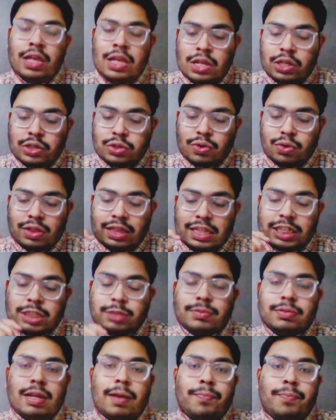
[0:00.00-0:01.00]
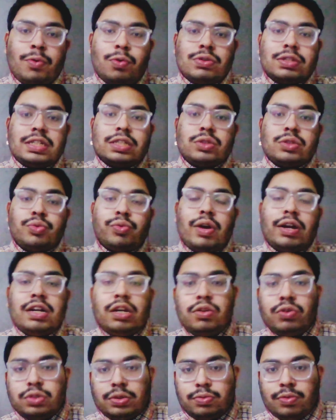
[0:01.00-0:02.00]
So this approach is quite
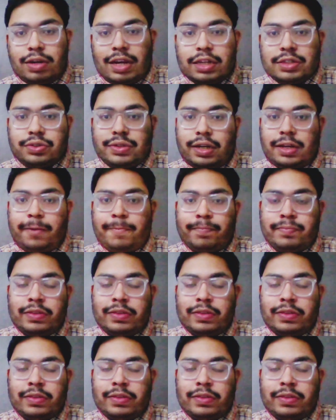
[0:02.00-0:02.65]
useful actually.